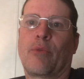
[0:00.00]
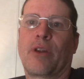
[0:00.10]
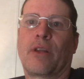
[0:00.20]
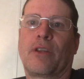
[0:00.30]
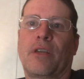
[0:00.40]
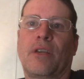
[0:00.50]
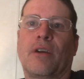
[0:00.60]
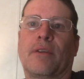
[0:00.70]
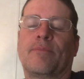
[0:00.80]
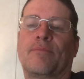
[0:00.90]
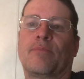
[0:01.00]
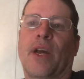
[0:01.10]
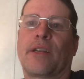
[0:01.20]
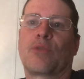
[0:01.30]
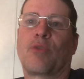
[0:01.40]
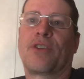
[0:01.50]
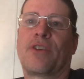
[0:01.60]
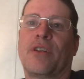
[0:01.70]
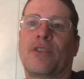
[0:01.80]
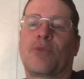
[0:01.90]
we win on the
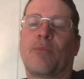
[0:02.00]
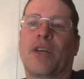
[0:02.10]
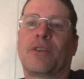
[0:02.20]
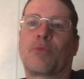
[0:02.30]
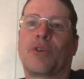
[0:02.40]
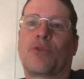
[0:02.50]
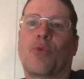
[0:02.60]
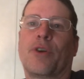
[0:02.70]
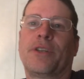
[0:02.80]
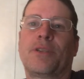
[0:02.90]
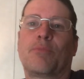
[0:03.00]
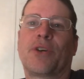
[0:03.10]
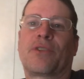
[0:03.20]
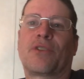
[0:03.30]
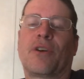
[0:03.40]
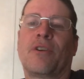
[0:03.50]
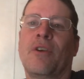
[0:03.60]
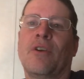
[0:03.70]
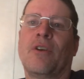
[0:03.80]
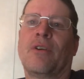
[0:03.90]
-110s and -120s,
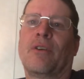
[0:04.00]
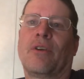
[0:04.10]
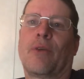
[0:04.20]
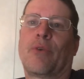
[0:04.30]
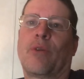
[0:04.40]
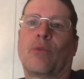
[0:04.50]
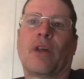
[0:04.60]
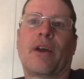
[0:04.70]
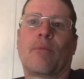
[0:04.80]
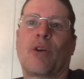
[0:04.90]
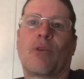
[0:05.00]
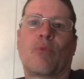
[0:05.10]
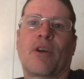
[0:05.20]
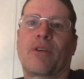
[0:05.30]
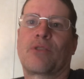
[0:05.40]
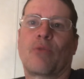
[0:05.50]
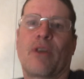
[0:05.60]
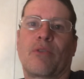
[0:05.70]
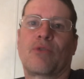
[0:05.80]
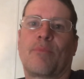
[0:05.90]
and we don't lie about our records. Our
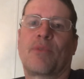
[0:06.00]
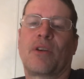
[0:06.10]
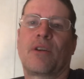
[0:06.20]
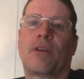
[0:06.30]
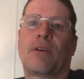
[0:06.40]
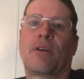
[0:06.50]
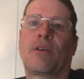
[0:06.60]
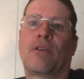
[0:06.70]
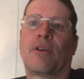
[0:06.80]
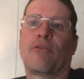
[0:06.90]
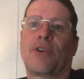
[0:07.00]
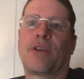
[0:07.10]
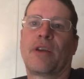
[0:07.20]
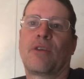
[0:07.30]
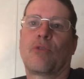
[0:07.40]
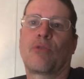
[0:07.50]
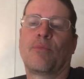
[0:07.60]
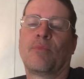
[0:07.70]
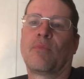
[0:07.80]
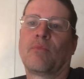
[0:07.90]
records are updated every day or
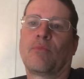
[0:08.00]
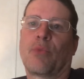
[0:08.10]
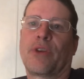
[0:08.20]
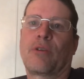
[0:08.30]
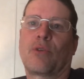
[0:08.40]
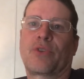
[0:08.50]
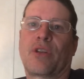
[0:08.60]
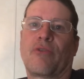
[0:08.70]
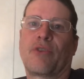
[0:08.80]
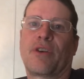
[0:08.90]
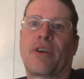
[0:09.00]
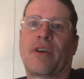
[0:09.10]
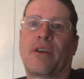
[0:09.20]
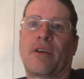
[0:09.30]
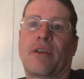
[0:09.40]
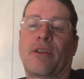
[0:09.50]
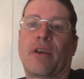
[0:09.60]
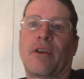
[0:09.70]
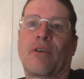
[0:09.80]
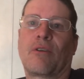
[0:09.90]
pretty close to every day, and
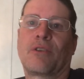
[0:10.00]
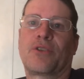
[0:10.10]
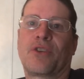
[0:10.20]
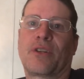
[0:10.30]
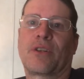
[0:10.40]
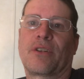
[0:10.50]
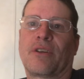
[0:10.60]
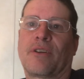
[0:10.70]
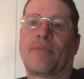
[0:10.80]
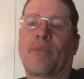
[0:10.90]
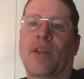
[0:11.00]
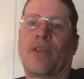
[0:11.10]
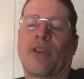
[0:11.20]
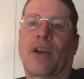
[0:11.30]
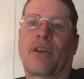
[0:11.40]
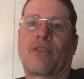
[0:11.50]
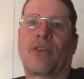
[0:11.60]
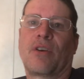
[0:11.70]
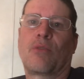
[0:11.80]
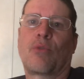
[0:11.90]
they are legit. Not going to
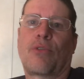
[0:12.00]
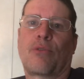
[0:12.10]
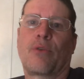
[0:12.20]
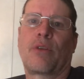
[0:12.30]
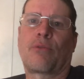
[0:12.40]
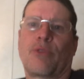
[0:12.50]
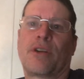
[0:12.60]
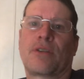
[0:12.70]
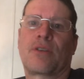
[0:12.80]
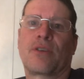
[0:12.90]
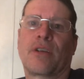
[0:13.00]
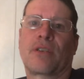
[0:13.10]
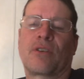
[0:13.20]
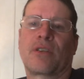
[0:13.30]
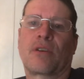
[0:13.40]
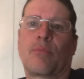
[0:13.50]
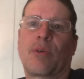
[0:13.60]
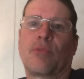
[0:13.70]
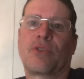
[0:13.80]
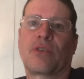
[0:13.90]
tell you we're 33-6, like some
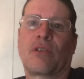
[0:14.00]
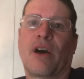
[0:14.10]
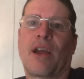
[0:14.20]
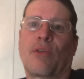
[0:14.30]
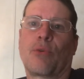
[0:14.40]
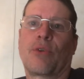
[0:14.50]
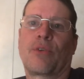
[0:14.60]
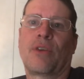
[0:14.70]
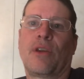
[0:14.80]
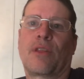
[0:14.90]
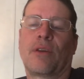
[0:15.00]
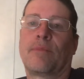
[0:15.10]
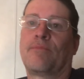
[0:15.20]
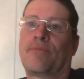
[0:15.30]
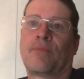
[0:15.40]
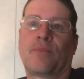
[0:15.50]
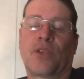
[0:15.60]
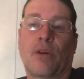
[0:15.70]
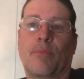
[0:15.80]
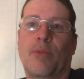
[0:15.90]
people just lie through their teeth, and
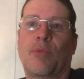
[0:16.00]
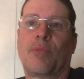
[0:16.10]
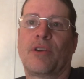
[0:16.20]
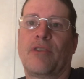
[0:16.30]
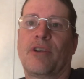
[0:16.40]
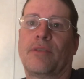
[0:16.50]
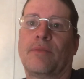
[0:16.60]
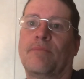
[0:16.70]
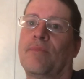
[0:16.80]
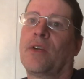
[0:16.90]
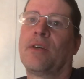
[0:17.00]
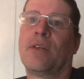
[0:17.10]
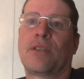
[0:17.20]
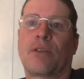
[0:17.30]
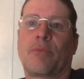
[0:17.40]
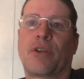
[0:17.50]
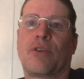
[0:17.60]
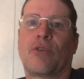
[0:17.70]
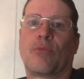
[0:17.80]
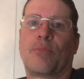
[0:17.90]
some people believe it, and some of you
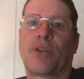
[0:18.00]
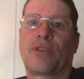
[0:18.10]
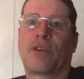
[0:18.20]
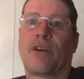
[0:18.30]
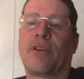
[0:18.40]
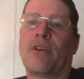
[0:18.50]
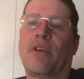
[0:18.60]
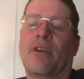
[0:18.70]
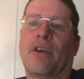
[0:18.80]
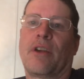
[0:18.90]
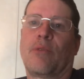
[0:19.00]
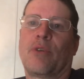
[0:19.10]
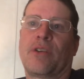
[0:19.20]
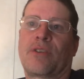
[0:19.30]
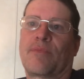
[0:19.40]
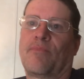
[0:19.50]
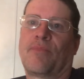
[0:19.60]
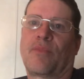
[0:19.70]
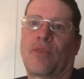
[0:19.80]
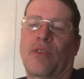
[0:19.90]
don't. But anyways,
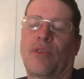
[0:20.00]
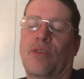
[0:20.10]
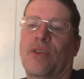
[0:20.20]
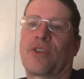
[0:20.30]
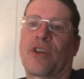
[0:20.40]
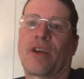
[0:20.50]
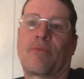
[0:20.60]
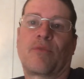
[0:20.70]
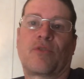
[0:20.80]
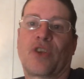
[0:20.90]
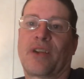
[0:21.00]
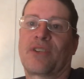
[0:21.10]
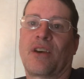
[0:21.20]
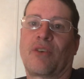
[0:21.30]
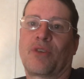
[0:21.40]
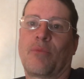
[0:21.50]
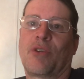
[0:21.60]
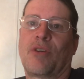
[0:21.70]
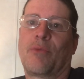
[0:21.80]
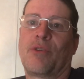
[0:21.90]
you can check us out,
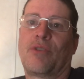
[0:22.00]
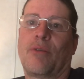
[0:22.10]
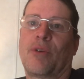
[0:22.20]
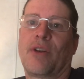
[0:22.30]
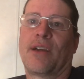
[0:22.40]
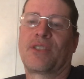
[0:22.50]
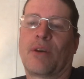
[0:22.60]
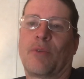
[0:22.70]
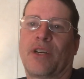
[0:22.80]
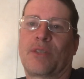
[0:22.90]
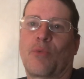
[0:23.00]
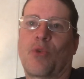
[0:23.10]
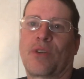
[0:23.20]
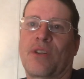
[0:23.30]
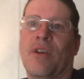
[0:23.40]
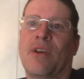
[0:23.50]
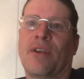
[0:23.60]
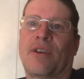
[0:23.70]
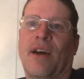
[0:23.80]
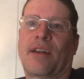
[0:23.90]

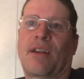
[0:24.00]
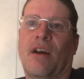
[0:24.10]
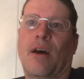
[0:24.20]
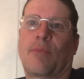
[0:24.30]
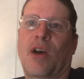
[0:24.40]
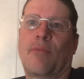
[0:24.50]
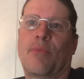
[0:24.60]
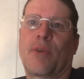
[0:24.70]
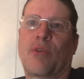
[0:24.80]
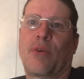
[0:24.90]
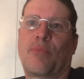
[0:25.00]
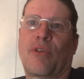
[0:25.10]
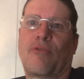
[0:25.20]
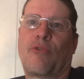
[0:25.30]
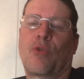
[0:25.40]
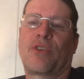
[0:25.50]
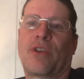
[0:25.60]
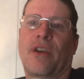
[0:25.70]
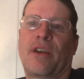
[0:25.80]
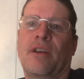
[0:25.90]
www.gemlinesports.com. Complimentary play for
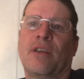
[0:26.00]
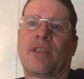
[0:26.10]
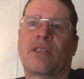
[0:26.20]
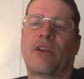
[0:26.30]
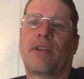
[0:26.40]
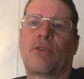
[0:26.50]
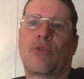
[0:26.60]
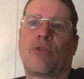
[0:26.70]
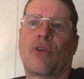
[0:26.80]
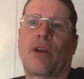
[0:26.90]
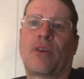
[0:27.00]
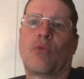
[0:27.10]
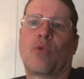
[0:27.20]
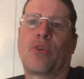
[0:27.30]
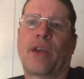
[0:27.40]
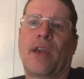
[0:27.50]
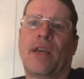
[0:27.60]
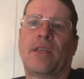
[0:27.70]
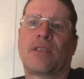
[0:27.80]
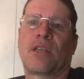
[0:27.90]
today, slight underdog on the Oakland
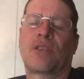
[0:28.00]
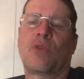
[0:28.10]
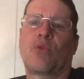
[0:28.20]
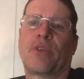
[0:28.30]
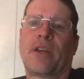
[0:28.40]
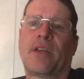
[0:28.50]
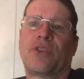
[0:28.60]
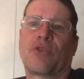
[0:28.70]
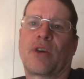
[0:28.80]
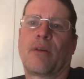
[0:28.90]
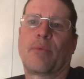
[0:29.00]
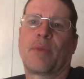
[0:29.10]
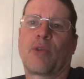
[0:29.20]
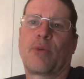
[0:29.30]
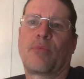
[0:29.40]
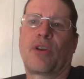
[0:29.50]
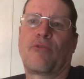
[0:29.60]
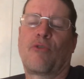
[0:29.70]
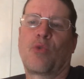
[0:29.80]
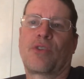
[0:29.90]
A's. That's the Oakland A's, your complimentary play
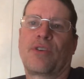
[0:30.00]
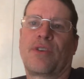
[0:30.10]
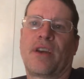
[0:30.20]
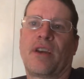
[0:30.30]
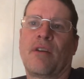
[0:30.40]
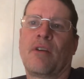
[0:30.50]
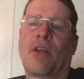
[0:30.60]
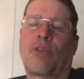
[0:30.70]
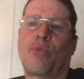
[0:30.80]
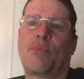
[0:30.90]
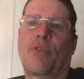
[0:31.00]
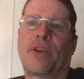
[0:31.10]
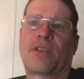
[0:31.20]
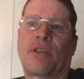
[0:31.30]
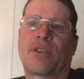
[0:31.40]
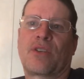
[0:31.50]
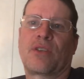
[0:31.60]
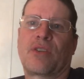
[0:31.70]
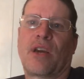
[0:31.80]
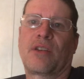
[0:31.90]
for today. 3 plays on the
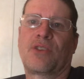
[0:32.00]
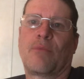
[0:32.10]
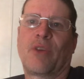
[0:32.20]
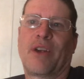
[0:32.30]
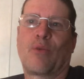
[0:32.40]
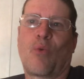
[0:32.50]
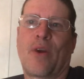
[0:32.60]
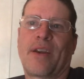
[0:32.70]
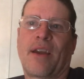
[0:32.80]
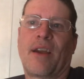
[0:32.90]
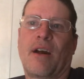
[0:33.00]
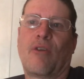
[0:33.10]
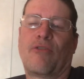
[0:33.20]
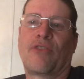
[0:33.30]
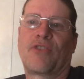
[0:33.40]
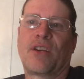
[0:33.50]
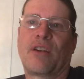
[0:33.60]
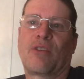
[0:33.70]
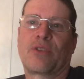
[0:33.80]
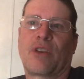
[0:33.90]
sizzling hot Gemline right now,
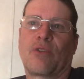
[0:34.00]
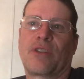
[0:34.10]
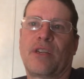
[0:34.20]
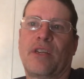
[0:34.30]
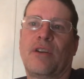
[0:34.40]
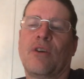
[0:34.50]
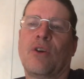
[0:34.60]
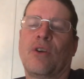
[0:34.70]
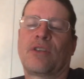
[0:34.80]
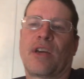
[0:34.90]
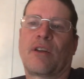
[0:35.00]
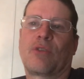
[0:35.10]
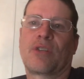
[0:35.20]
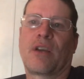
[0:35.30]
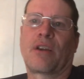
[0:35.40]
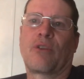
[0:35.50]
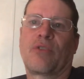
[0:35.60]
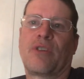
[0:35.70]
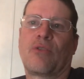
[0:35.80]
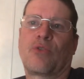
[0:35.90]
$15 guaranteed, $10
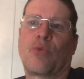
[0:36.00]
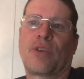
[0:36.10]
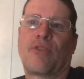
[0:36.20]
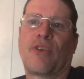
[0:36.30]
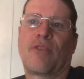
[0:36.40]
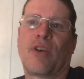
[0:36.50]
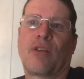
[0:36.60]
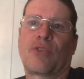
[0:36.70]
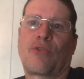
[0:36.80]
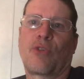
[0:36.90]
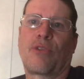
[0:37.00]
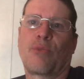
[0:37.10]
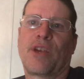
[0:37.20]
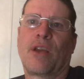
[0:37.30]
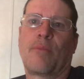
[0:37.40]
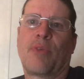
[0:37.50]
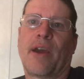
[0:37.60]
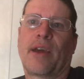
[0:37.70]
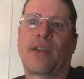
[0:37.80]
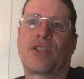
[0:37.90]
non-guaranteed, or $25 for a 3-day
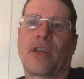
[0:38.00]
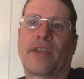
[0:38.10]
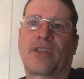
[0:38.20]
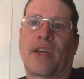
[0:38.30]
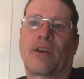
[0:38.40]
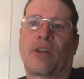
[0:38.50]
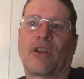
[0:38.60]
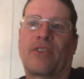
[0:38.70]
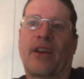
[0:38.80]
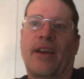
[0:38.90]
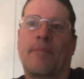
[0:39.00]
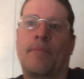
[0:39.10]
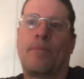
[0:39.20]
package. Thanks and good luck today.